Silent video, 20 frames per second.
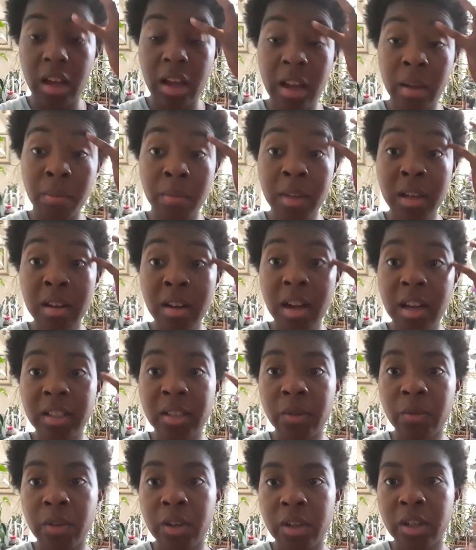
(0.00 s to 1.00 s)
And Mina has
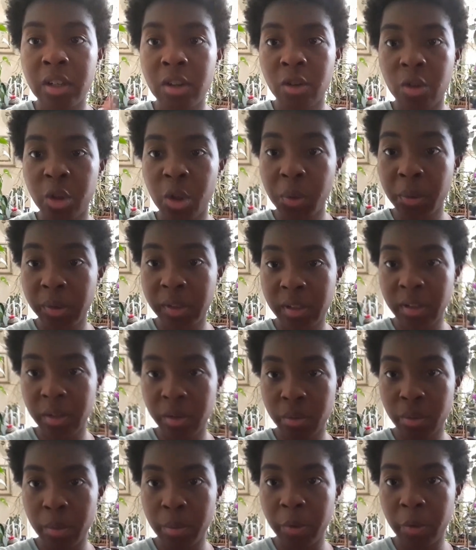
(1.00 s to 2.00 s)
a very close knit
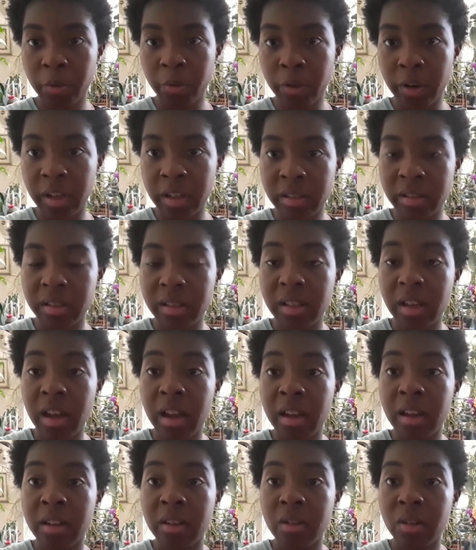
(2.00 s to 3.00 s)
group of friends.
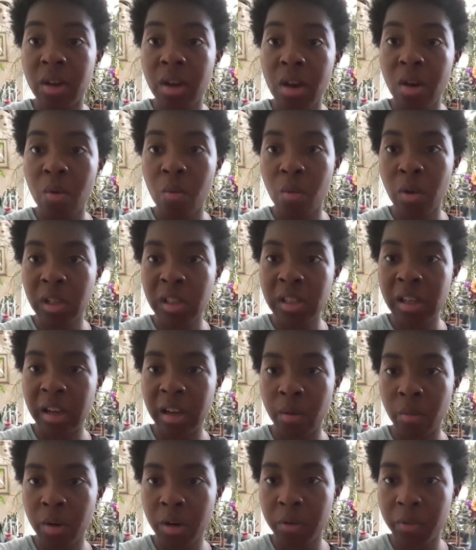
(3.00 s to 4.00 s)
And one day,
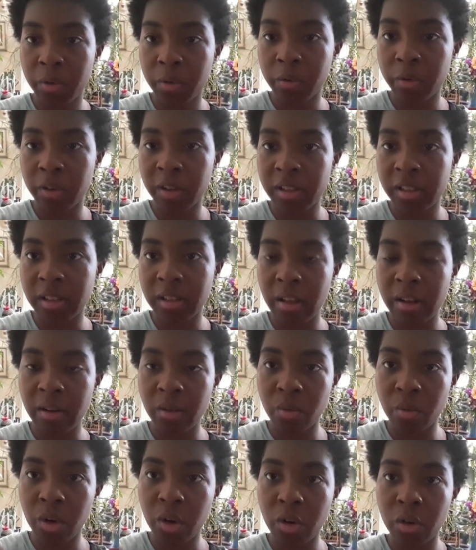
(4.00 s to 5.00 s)
one of her friends,
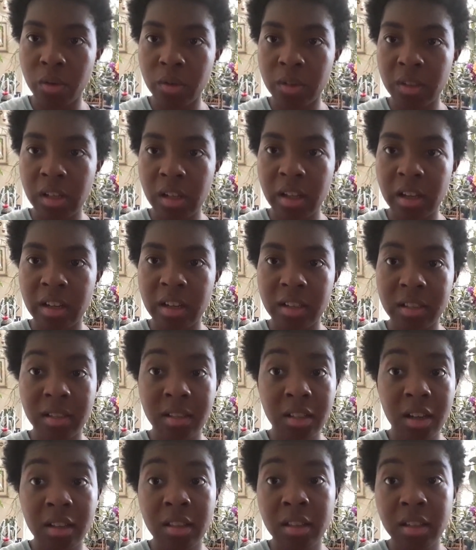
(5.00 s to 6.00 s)
Lennon Rose, like
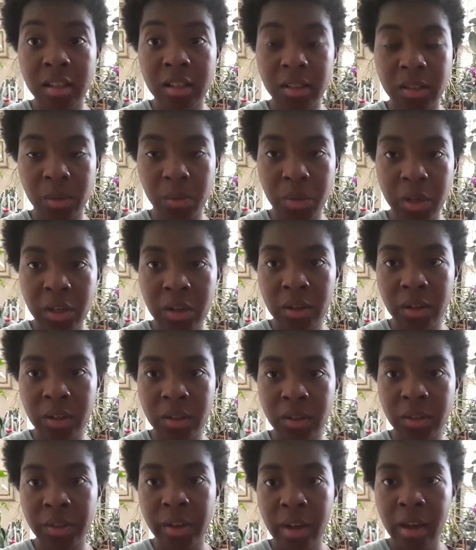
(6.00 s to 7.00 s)
suddenly
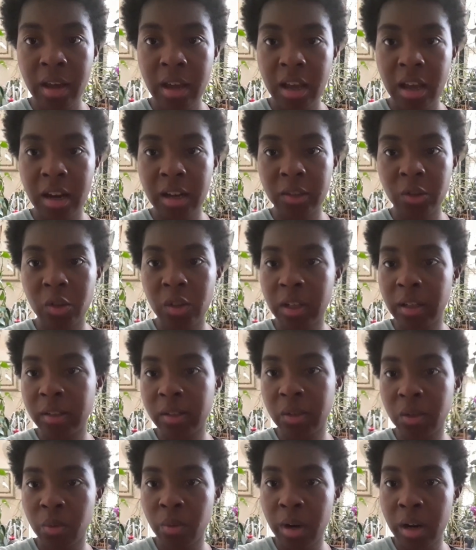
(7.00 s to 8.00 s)
disappears. And as she
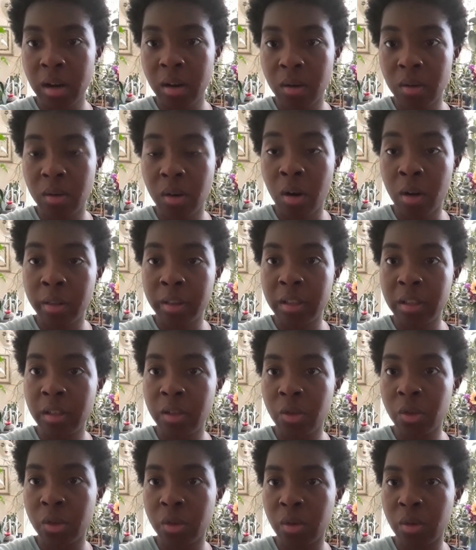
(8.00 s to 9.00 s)
asks around, all the
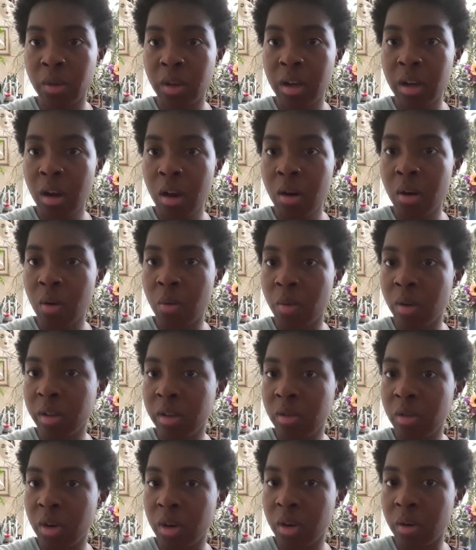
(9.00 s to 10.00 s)
teachers are like, oh,
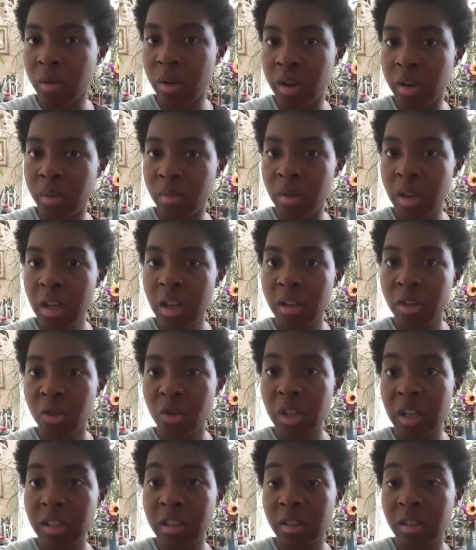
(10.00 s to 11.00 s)
well,
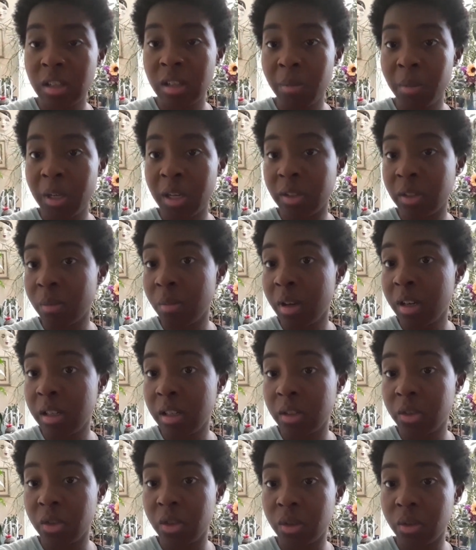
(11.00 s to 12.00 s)
she had to leave because of money
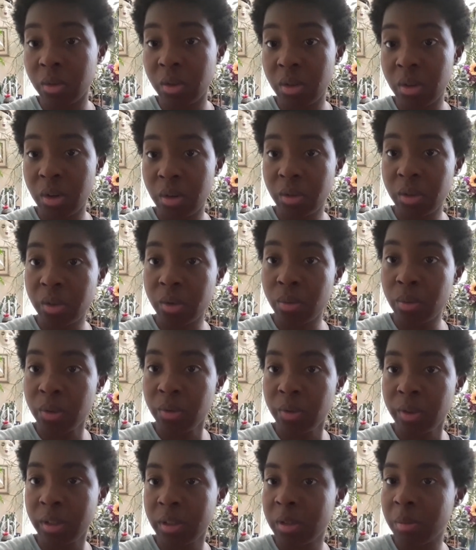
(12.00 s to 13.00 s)
issues. The school's
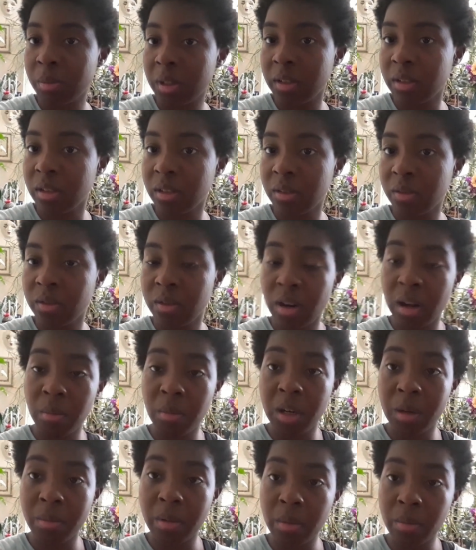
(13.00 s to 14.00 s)
very expensive. Not
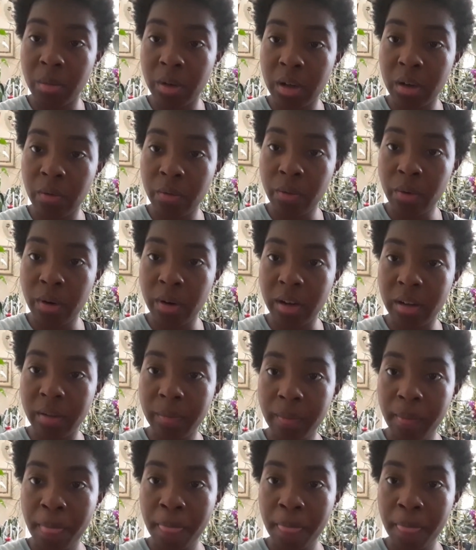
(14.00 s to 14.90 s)
many people can afford it.